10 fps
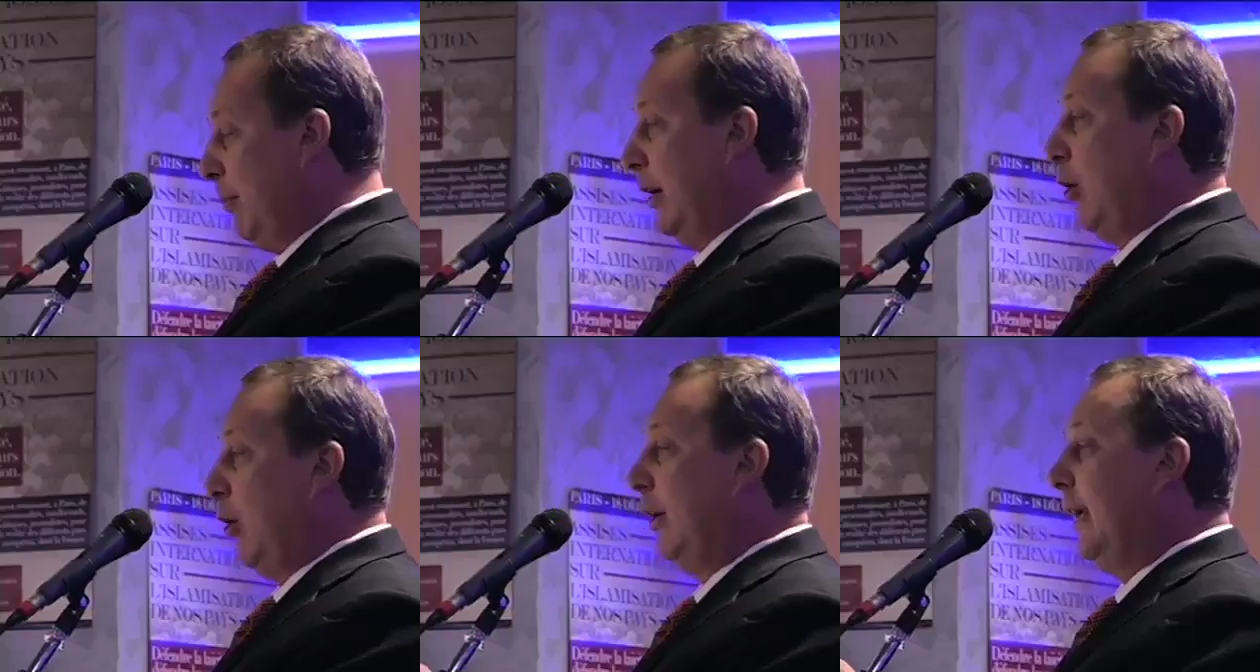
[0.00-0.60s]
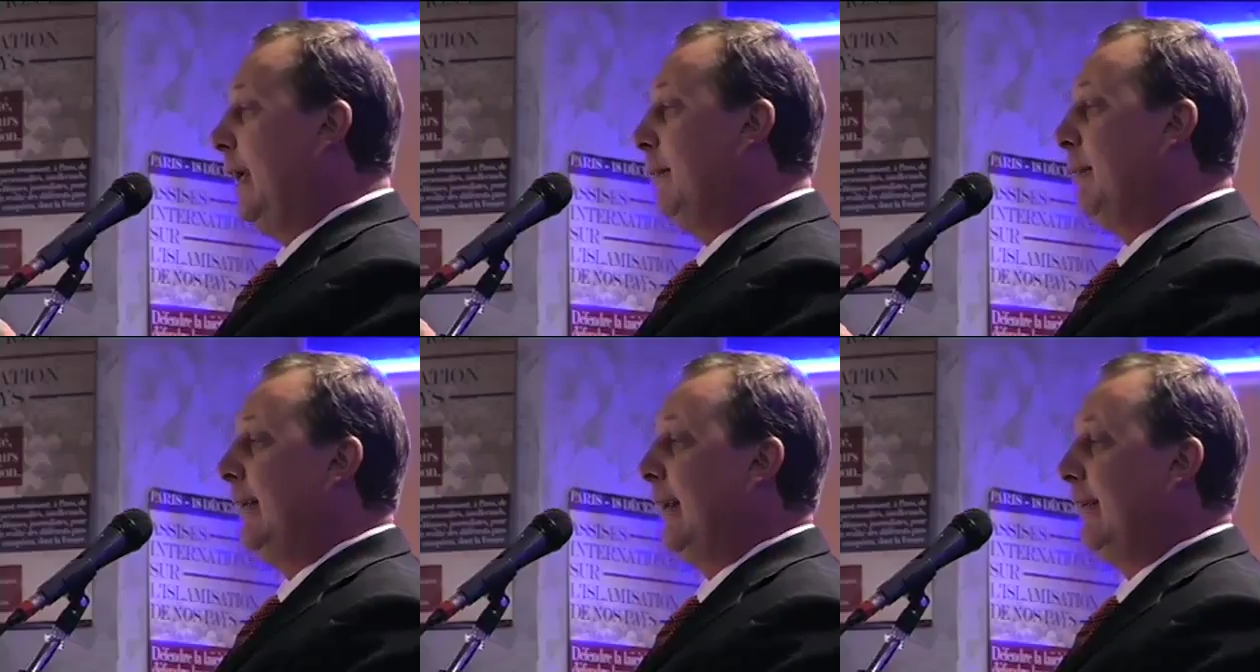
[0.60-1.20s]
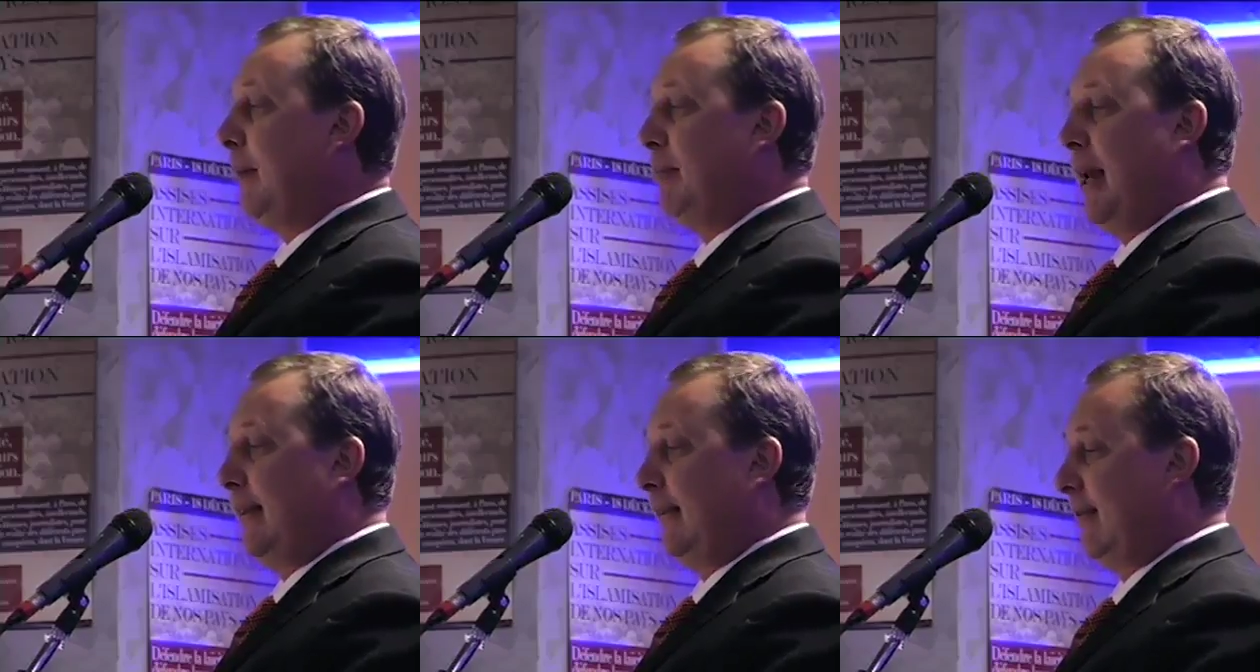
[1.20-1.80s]
women-only meetings take
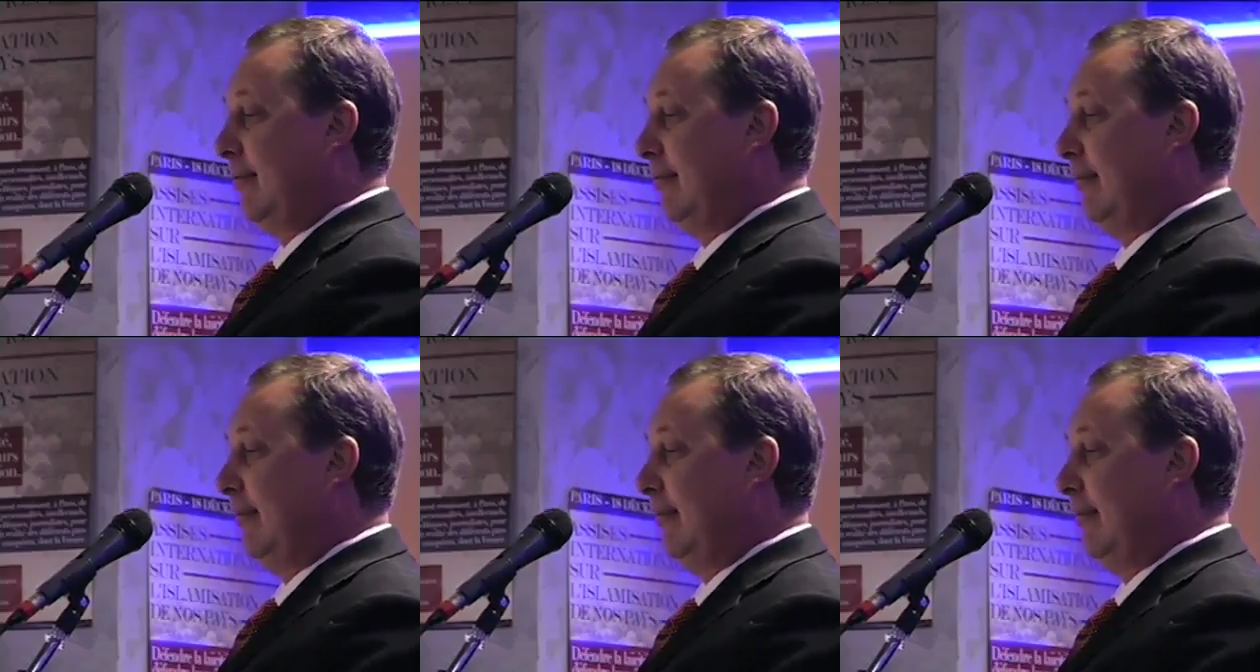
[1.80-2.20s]
place.